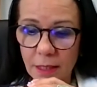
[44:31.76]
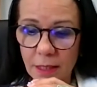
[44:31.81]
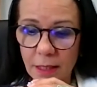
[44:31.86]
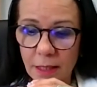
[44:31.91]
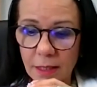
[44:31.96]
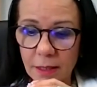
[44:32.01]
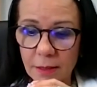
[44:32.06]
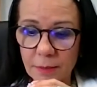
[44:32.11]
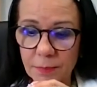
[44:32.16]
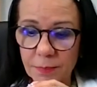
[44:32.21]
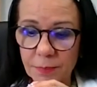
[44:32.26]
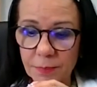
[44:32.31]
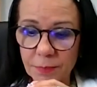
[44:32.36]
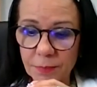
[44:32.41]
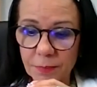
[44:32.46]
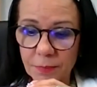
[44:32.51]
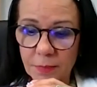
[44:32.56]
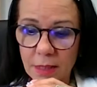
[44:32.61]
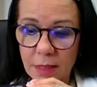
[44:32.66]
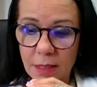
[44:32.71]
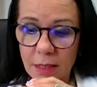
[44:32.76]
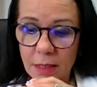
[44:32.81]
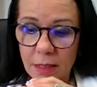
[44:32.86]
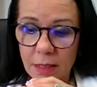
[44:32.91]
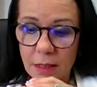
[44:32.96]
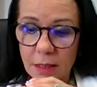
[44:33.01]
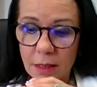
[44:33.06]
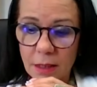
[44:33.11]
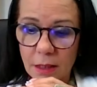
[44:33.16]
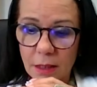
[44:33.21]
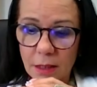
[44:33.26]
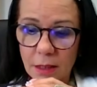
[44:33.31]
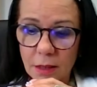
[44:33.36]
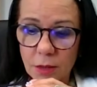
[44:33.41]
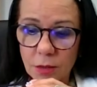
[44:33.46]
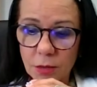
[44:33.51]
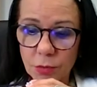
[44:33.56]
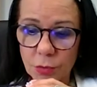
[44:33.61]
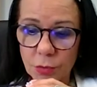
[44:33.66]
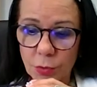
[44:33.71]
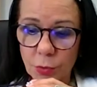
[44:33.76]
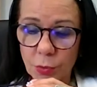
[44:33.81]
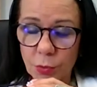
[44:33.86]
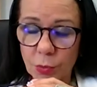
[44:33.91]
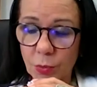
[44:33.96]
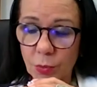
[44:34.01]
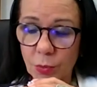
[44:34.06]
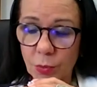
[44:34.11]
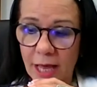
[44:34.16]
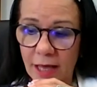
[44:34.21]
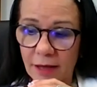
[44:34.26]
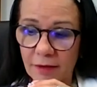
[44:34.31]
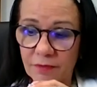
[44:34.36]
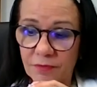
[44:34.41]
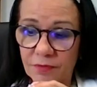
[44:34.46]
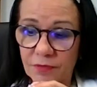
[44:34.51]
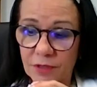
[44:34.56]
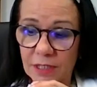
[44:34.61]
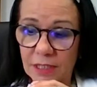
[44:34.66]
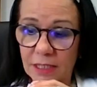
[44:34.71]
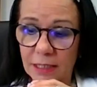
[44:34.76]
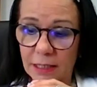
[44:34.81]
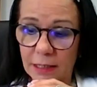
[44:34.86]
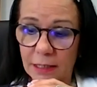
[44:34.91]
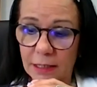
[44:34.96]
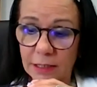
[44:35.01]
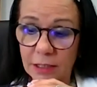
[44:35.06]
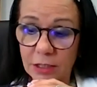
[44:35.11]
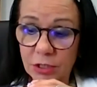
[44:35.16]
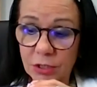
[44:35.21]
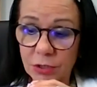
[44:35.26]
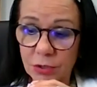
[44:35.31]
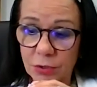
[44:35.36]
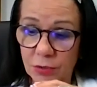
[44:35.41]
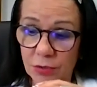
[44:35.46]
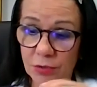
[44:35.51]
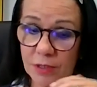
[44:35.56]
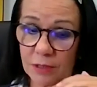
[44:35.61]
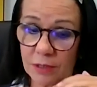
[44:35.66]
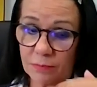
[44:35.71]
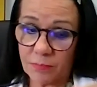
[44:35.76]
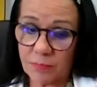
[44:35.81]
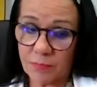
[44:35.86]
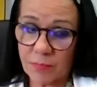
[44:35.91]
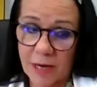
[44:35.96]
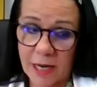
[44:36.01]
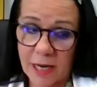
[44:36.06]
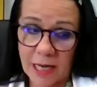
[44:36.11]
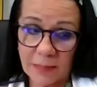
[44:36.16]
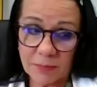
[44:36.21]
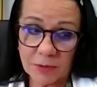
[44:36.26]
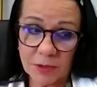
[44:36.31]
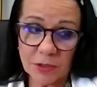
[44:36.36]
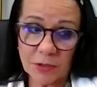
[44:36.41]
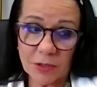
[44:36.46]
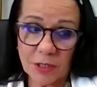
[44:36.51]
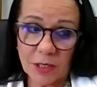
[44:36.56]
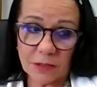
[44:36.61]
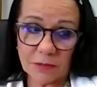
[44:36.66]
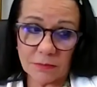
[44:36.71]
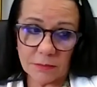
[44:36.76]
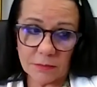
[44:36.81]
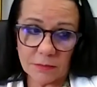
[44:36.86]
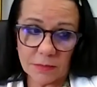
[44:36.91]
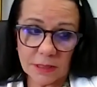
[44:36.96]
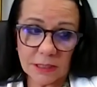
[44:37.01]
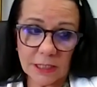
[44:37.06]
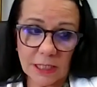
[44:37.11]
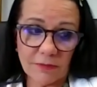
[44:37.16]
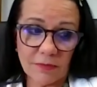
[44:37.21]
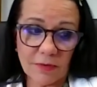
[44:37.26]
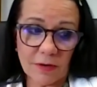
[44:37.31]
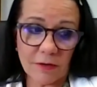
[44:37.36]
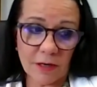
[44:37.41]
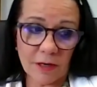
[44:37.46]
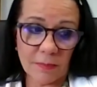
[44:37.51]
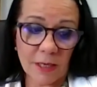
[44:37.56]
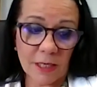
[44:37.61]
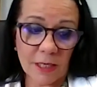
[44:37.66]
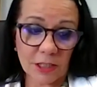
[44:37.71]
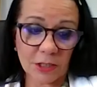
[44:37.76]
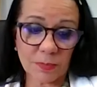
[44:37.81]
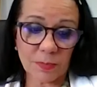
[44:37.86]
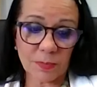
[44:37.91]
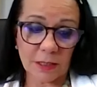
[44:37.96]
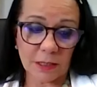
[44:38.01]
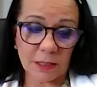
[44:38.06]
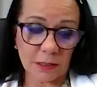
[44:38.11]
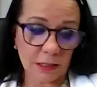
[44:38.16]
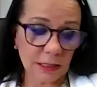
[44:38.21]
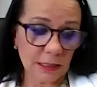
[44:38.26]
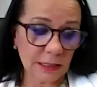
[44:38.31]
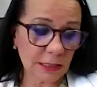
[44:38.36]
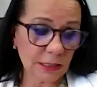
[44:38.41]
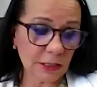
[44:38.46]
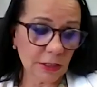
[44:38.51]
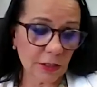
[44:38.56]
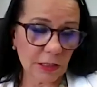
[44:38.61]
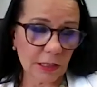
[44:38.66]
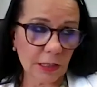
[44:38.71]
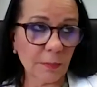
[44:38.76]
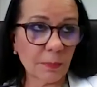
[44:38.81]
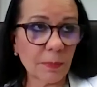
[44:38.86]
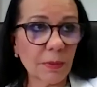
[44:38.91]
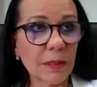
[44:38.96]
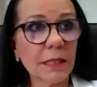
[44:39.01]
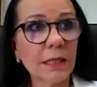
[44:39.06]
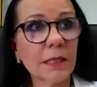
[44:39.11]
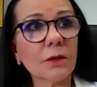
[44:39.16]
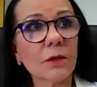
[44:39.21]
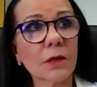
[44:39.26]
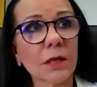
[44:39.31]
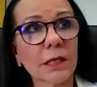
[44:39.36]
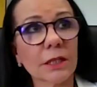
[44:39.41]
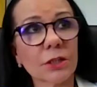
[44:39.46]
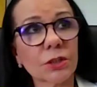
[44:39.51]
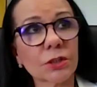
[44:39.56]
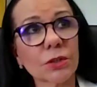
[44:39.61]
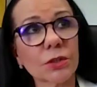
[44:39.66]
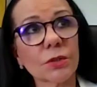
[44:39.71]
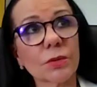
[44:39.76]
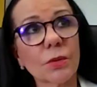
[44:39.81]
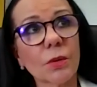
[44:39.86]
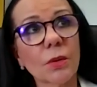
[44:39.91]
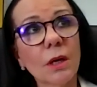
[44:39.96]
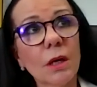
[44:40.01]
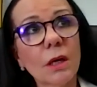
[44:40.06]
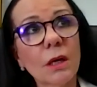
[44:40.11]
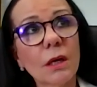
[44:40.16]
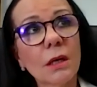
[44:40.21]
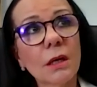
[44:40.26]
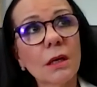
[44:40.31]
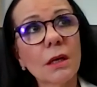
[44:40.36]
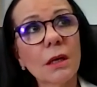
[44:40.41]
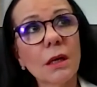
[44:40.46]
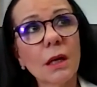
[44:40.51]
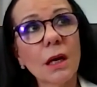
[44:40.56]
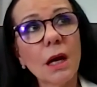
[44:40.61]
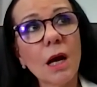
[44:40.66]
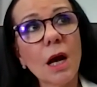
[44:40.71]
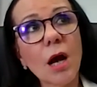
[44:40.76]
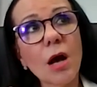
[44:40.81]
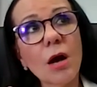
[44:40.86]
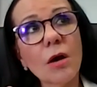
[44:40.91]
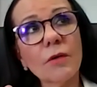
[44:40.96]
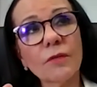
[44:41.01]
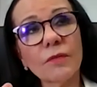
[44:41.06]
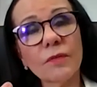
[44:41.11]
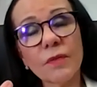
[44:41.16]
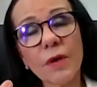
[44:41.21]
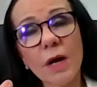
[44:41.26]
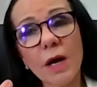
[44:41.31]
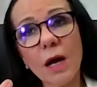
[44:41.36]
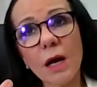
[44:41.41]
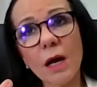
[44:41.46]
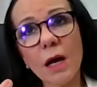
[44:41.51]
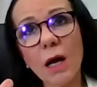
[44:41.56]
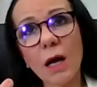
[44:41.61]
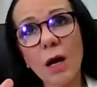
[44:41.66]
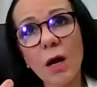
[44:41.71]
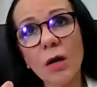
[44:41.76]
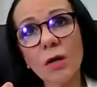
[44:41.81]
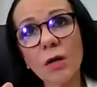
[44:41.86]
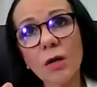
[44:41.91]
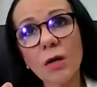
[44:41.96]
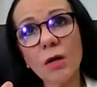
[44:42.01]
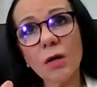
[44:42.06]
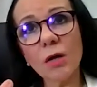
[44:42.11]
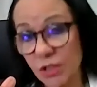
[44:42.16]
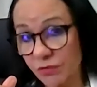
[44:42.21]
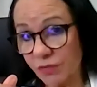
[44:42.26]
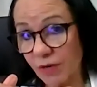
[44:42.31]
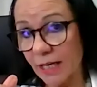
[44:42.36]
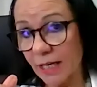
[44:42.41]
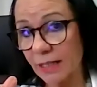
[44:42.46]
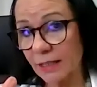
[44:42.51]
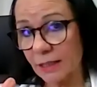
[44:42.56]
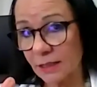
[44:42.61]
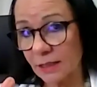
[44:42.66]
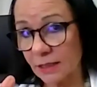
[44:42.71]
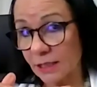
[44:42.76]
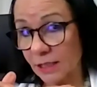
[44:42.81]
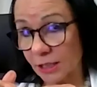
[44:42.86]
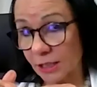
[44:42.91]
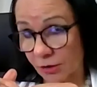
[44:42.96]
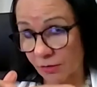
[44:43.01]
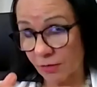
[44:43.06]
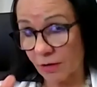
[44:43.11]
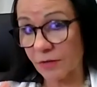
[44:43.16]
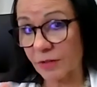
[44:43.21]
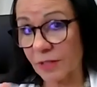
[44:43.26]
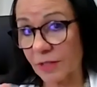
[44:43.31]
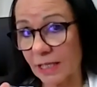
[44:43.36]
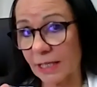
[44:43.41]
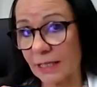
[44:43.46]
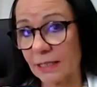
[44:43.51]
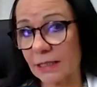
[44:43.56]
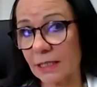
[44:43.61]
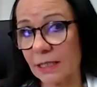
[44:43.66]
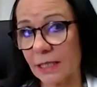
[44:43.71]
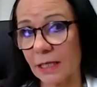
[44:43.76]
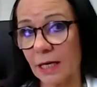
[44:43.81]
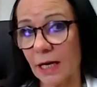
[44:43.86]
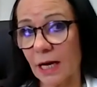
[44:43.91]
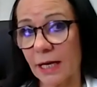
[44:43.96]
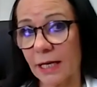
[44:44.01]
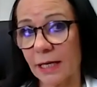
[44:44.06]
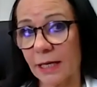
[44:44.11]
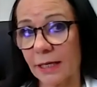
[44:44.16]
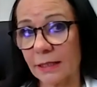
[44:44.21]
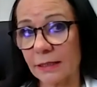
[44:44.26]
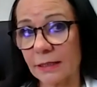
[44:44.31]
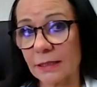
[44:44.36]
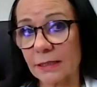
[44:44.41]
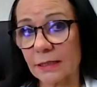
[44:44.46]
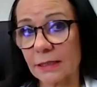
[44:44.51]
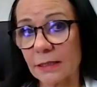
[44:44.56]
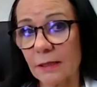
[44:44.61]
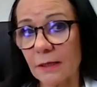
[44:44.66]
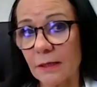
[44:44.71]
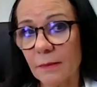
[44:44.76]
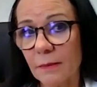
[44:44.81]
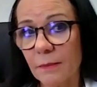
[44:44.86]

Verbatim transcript: Um, you have the issue that perhaps you don't see very much, but it's certainly a political issue of older Australians that are on the NDIS